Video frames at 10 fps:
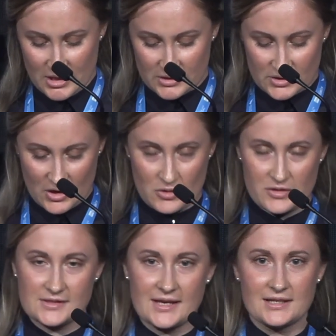So the
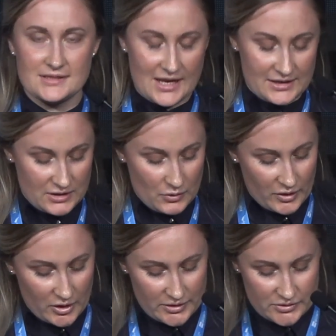second tenet that we're
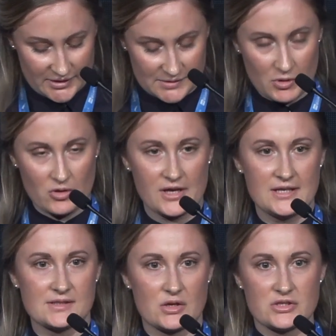going to explore
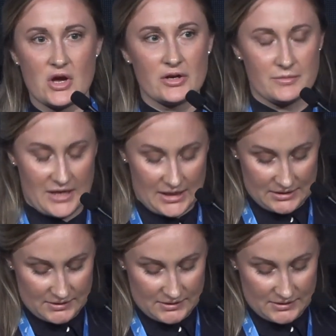is autonomy.